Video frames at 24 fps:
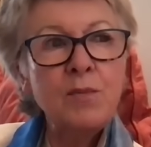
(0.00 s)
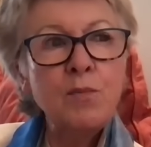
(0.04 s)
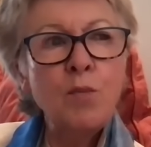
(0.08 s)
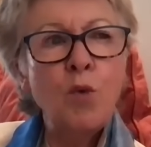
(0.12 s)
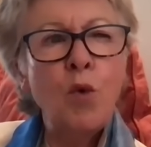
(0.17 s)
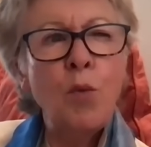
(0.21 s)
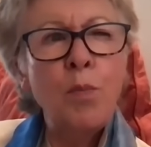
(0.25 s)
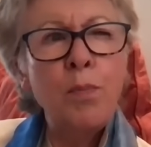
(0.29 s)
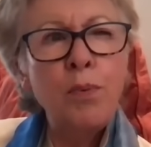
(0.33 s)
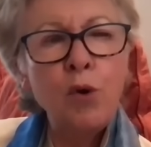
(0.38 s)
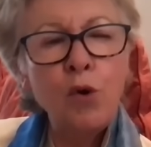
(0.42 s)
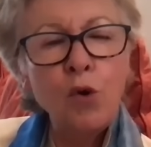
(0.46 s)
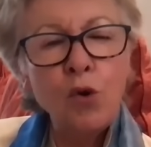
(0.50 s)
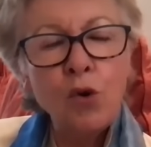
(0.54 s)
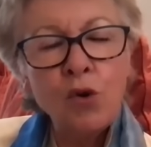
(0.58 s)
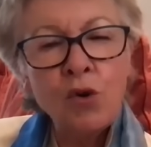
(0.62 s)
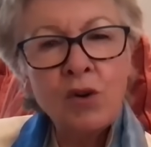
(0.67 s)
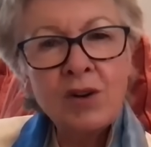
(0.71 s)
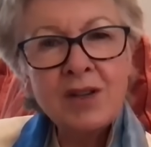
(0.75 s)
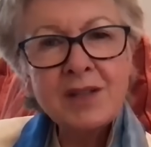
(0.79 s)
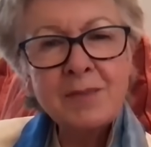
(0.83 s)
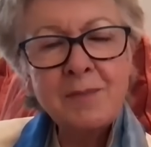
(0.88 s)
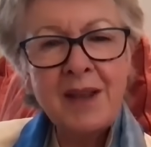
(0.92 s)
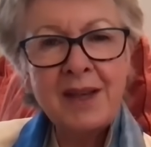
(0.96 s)
more
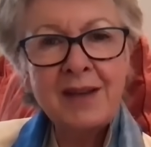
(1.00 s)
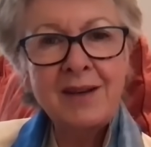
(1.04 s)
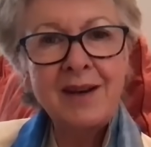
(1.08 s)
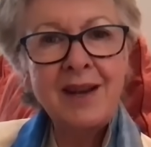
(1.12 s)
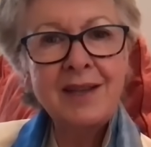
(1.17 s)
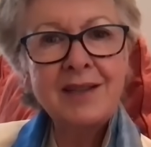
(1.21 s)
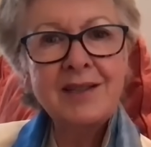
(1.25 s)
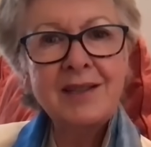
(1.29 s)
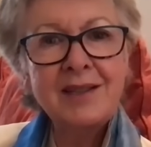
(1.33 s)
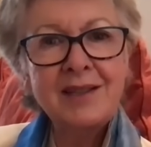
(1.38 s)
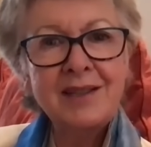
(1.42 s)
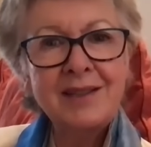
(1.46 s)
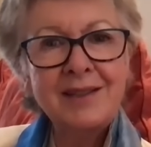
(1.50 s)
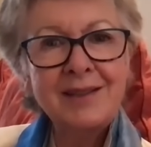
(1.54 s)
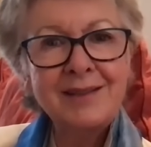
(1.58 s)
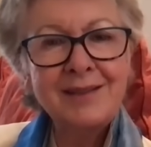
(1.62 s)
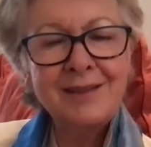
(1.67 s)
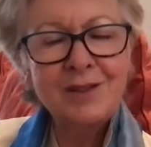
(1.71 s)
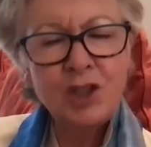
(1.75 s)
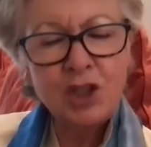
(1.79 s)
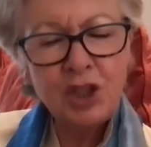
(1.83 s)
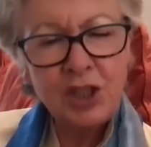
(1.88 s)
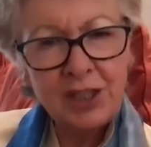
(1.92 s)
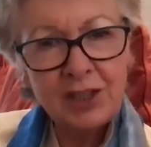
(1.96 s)
porous magnetic
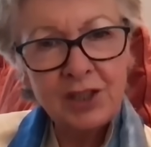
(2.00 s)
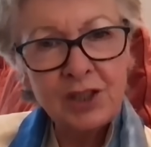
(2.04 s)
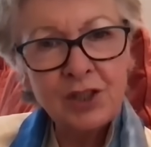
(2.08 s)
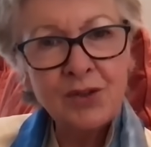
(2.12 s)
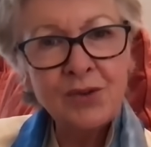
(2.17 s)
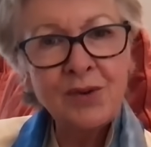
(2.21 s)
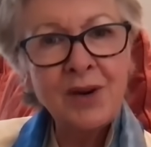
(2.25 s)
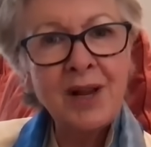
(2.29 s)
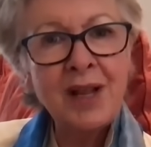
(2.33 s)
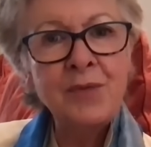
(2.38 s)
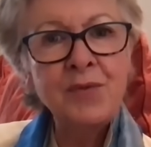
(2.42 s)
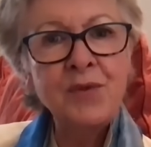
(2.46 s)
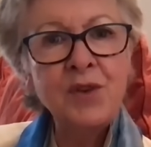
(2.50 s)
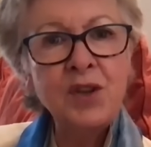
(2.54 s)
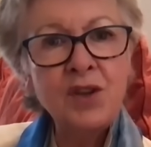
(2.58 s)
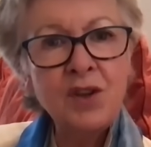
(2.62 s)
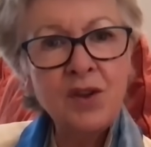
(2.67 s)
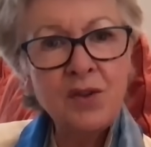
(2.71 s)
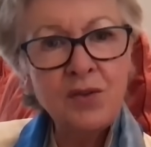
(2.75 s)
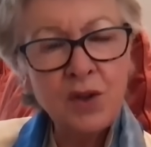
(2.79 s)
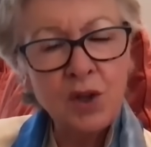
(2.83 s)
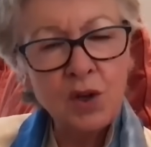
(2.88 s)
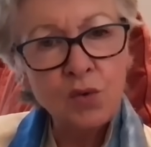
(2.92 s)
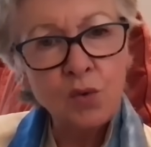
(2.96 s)
shield around the
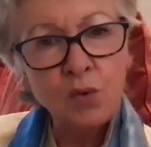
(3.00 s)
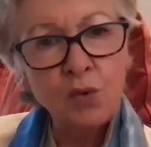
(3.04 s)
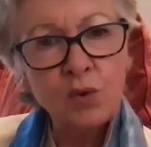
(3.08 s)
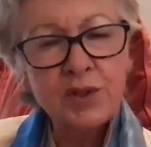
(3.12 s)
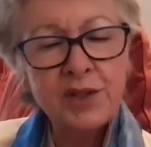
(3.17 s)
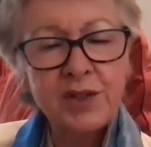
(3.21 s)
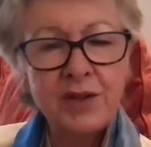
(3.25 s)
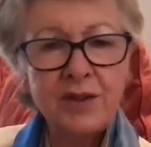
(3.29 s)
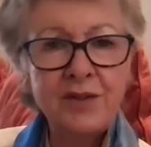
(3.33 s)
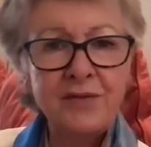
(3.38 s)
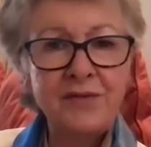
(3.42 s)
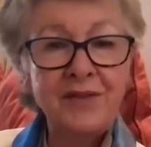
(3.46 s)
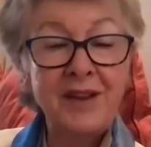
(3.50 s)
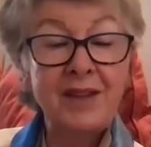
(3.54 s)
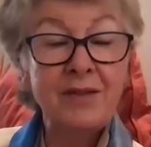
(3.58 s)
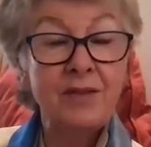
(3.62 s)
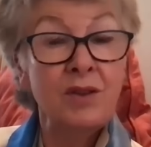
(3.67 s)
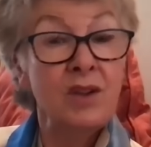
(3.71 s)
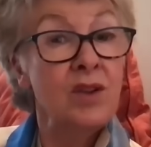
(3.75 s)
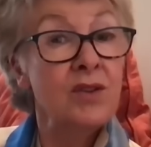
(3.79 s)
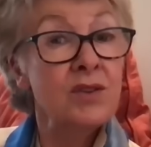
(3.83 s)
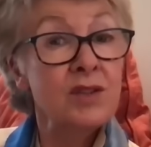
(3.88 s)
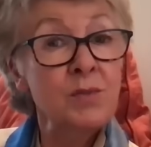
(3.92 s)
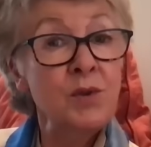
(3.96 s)
Earth, and also the fact
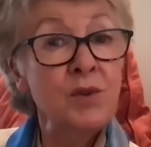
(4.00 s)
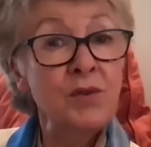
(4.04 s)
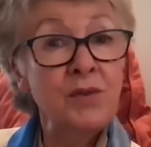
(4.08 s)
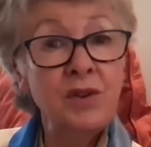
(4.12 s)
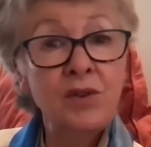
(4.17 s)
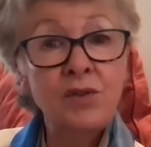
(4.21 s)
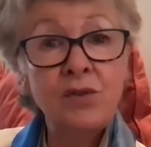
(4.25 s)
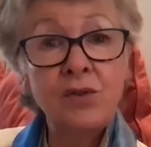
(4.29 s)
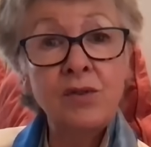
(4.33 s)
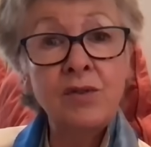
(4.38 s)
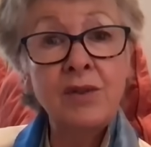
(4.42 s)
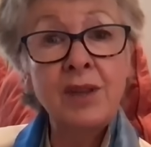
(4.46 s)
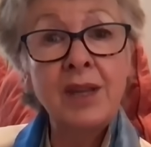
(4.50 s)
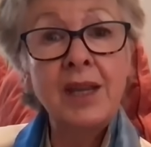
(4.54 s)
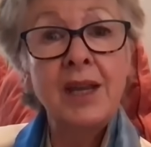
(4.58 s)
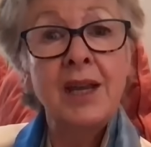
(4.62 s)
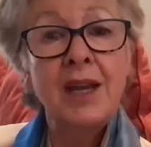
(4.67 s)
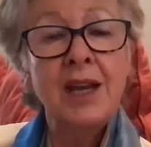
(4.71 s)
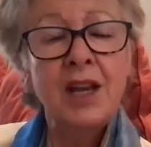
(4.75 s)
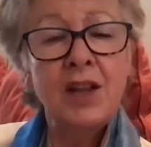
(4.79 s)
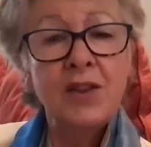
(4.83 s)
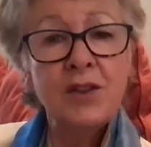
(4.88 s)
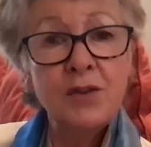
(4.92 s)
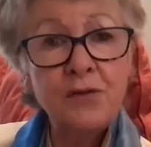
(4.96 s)
the Earth's moving through the
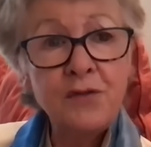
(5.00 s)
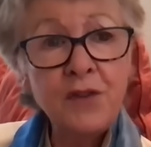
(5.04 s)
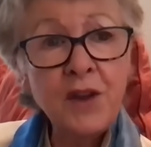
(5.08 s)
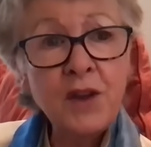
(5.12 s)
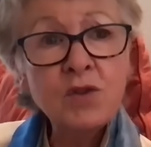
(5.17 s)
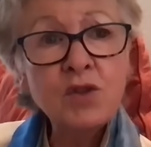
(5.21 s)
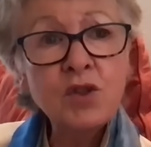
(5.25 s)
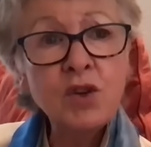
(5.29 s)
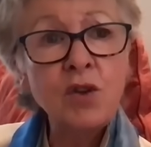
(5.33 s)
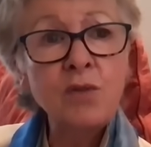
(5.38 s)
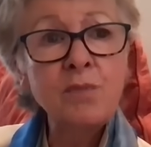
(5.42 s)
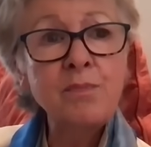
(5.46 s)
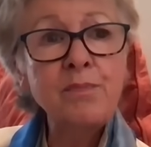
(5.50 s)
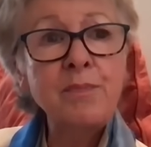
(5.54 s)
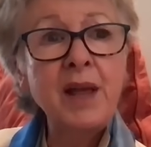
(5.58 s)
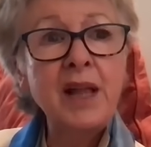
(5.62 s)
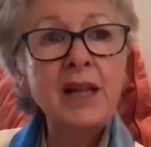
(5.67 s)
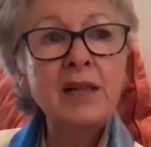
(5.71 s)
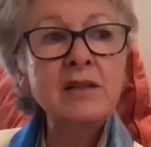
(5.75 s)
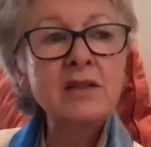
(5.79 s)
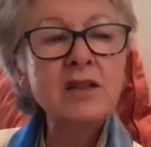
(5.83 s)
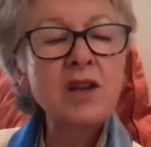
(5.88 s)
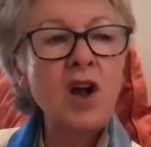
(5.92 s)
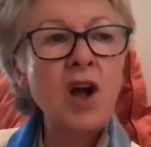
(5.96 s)
photon
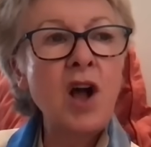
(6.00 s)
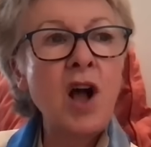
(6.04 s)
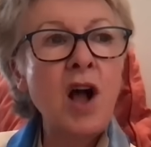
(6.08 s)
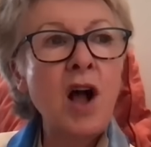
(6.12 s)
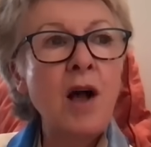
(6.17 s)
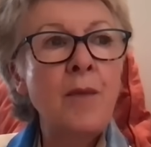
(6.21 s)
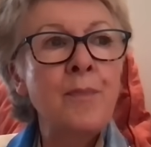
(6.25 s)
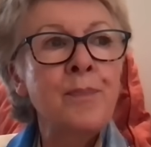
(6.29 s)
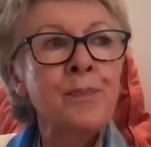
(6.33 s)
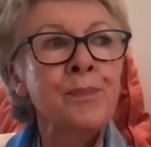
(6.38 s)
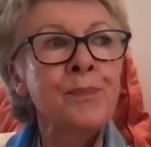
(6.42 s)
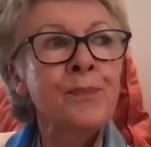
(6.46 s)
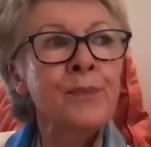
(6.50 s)
belt, are